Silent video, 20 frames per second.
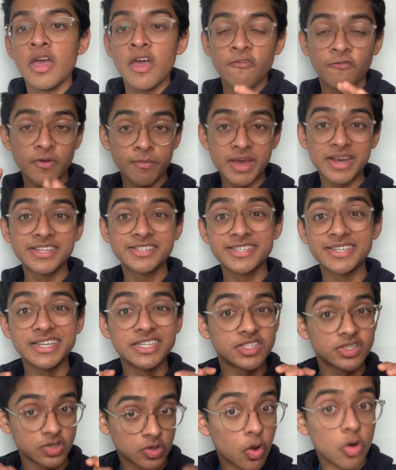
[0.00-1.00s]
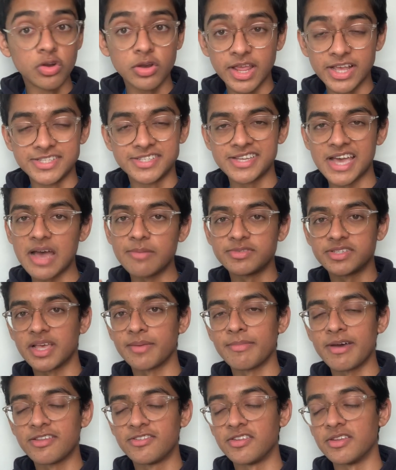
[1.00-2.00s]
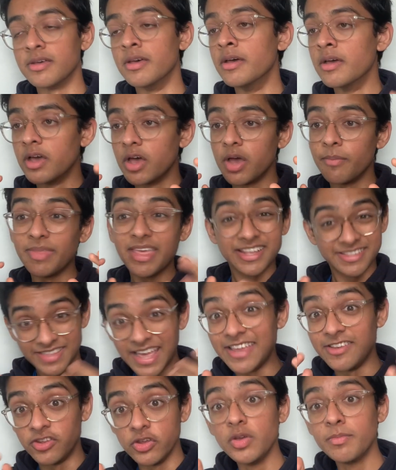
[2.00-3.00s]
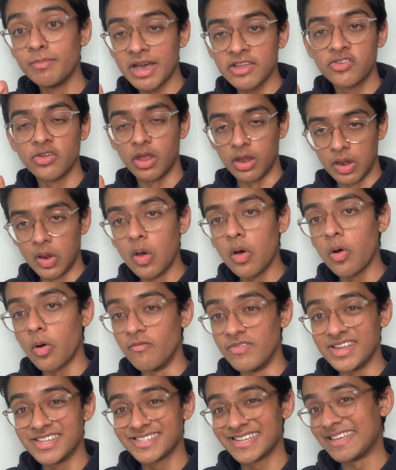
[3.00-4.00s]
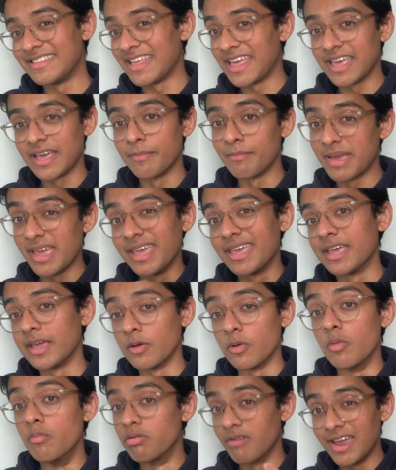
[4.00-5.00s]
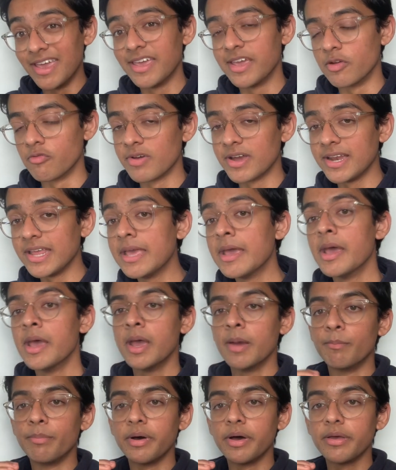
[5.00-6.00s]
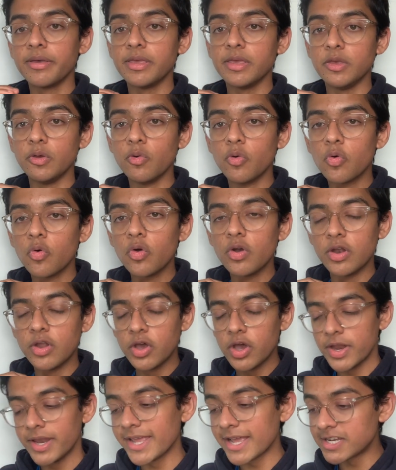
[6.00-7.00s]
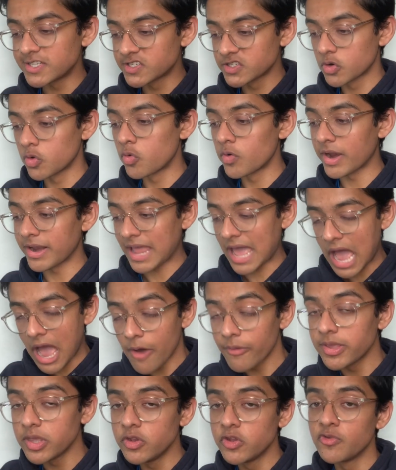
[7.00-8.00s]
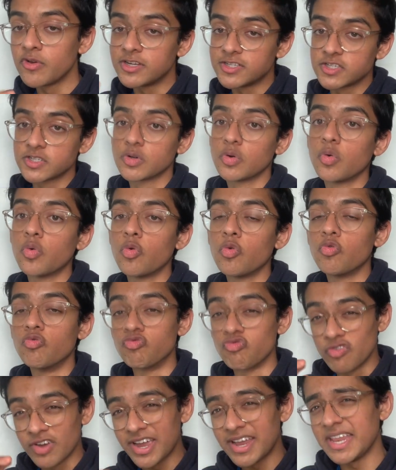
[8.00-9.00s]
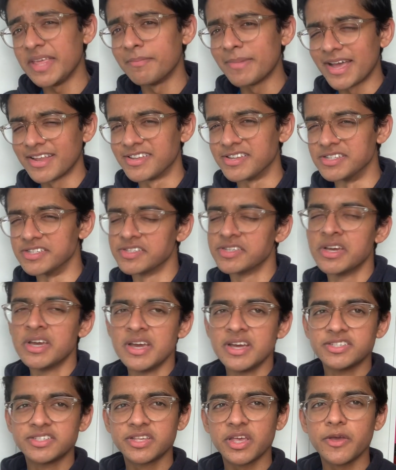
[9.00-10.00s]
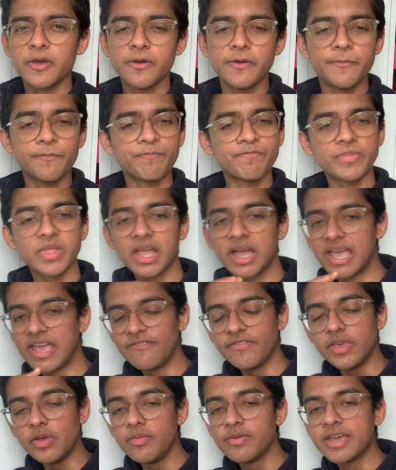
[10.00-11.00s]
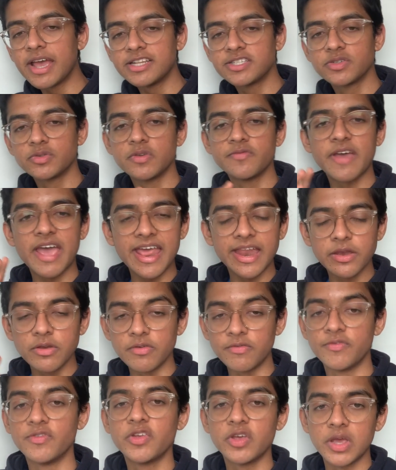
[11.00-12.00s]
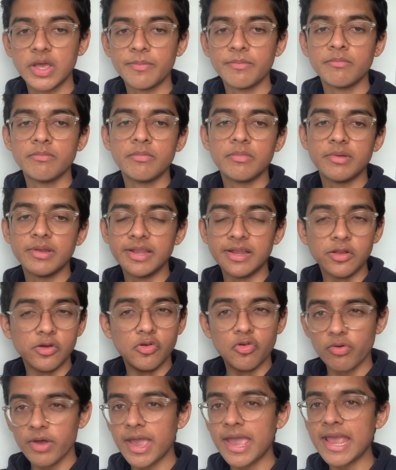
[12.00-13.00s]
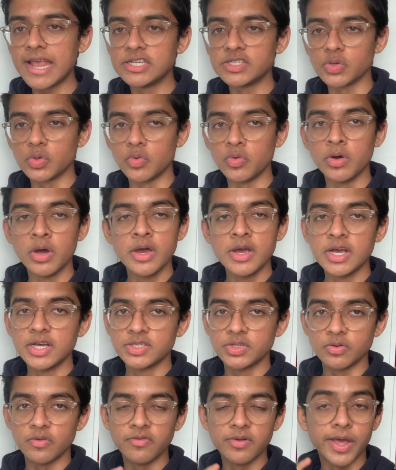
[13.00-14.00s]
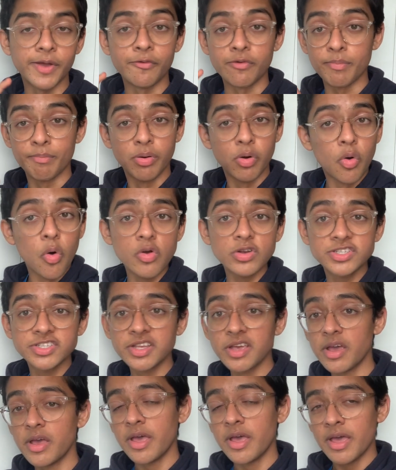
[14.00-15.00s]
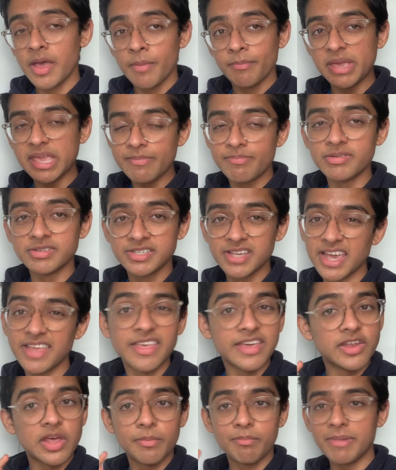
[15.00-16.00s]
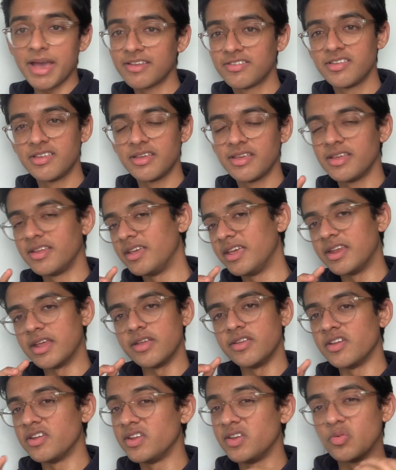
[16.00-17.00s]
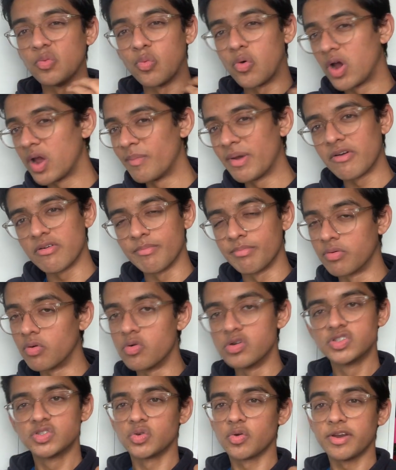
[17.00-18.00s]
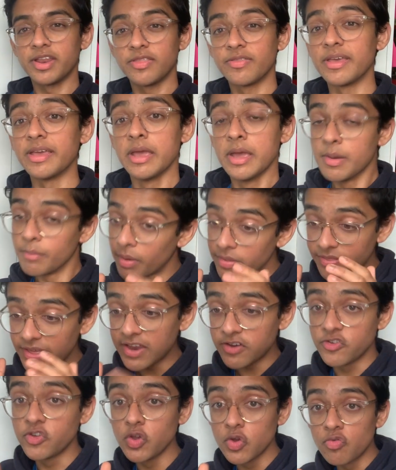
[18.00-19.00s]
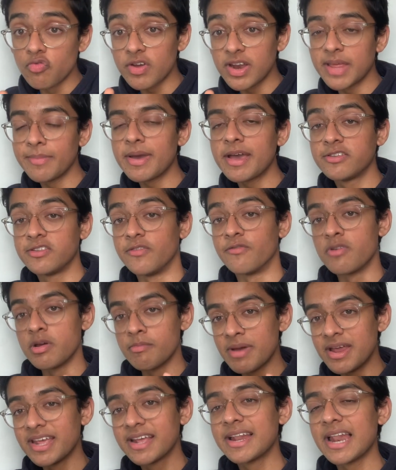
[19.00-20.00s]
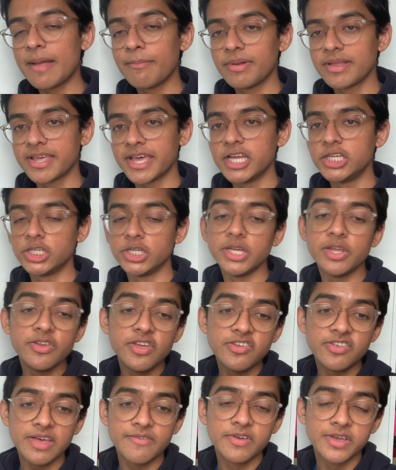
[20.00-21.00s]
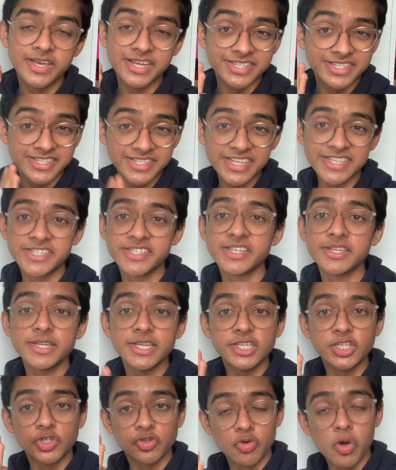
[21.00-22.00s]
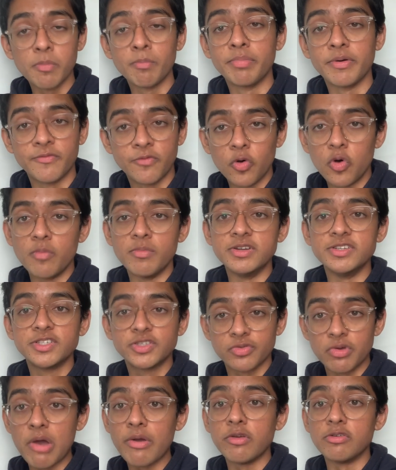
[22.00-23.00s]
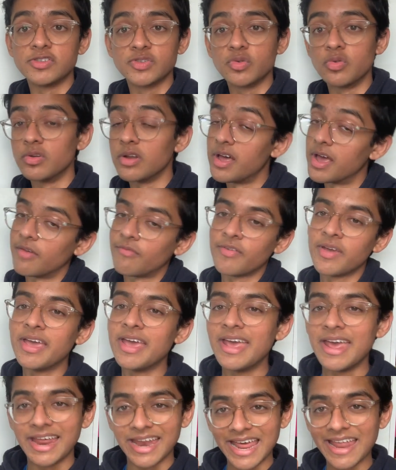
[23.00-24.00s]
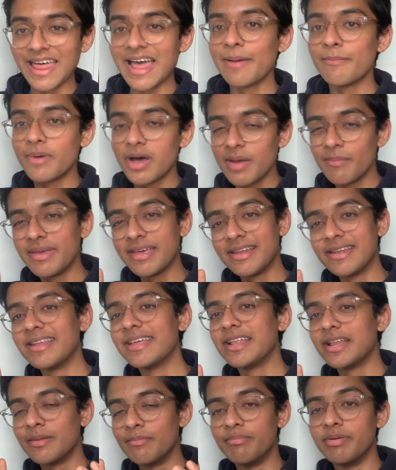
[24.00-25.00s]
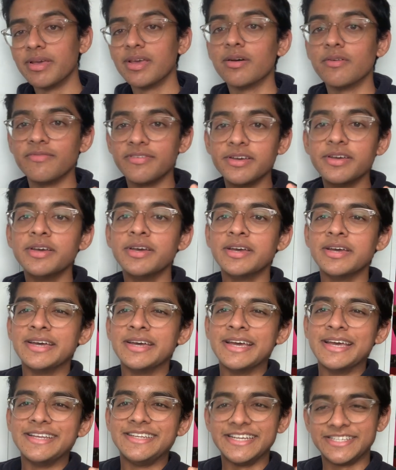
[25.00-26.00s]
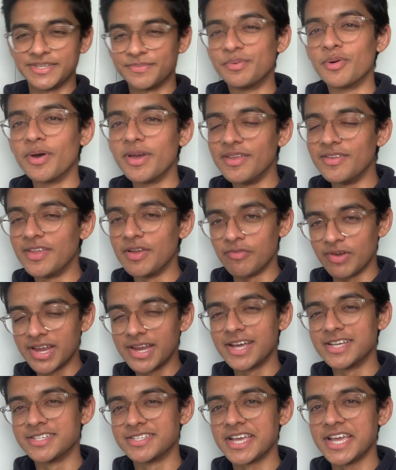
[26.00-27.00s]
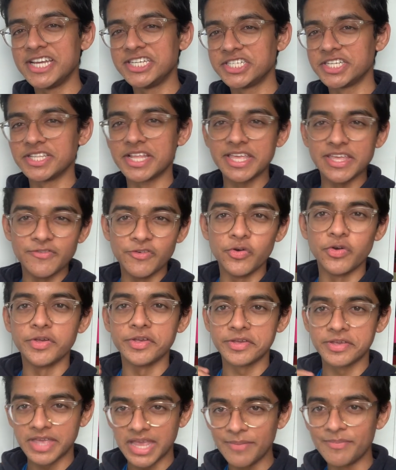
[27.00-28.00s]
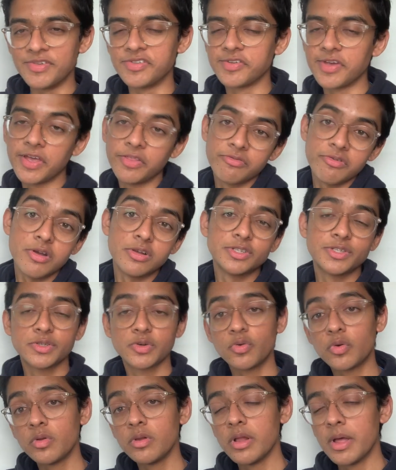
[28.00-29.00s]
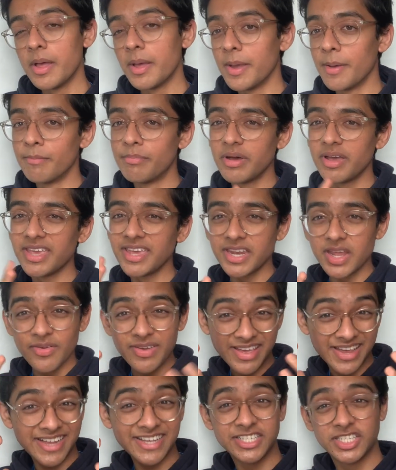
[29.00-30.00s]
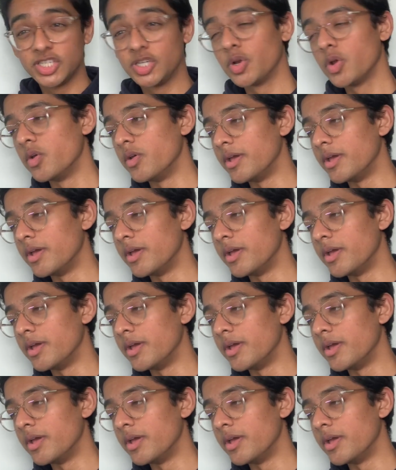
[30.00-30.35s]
For medicine, it's not exams that matter. They do matter a lot. Obviously, they make it or break it, really. But your learning at school and how you do at school really matters. So if you get sort of end of term little grades or sort of like reports, people say they don't matter, you know, you don't need to worry about reports or anything, but they do really matter. For a medical application, you need to have a consistently strong performance throughout your school life. Now, that might be a little bit of a disappointing realization that you've got to keep this going throughout school, but, you know, it is true.